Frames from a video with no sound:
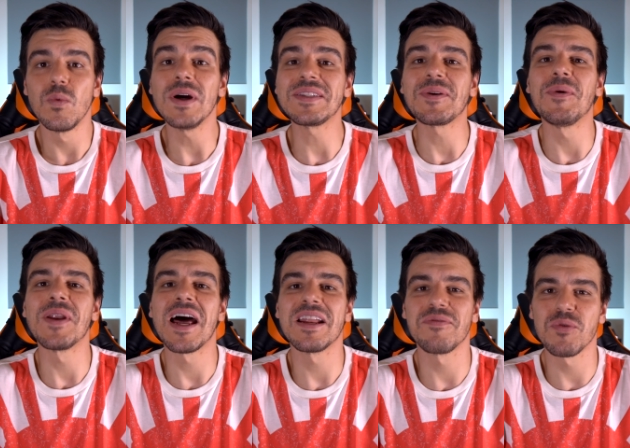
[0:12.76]
What's
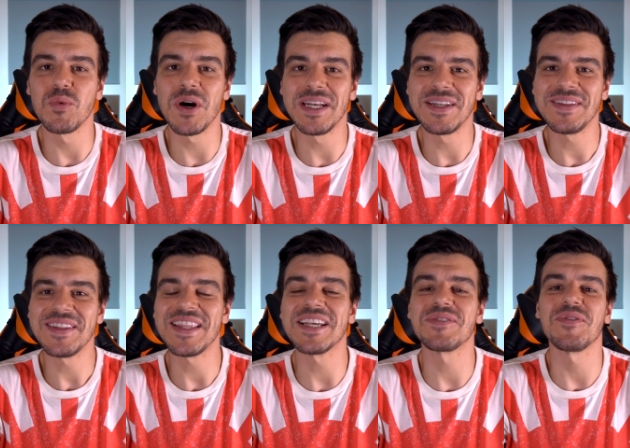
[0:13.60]
going on, everyone?
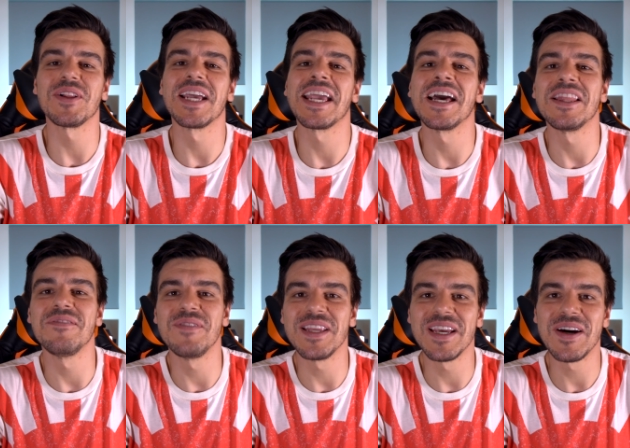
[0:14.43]
Thanks for clicking on
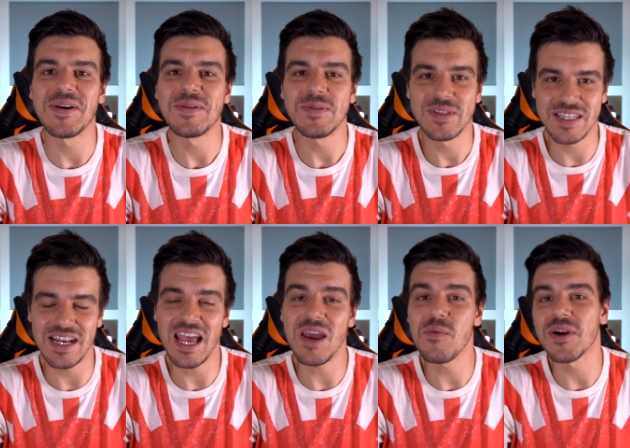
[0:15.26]
the video.
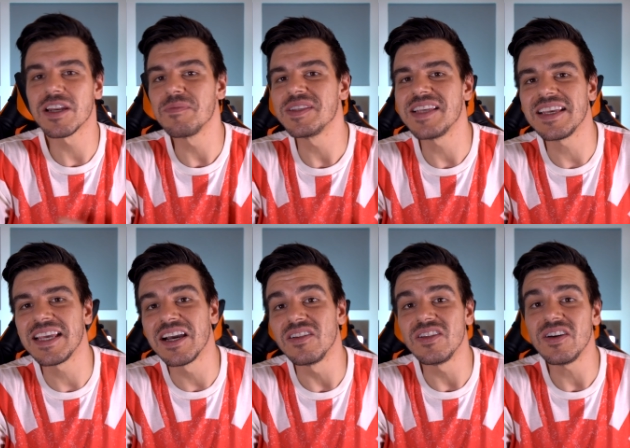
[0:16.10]
Today we're going to be
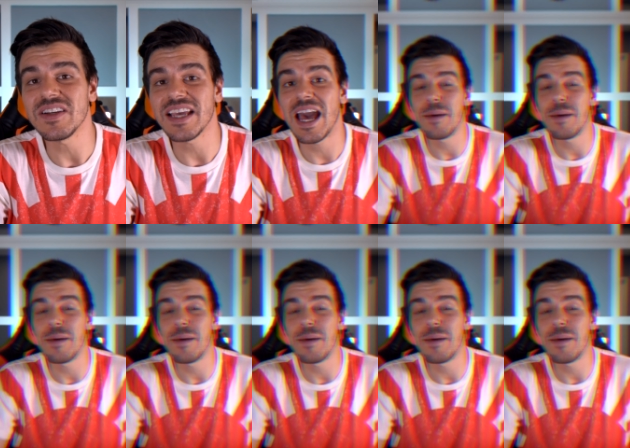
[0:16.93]
taking a look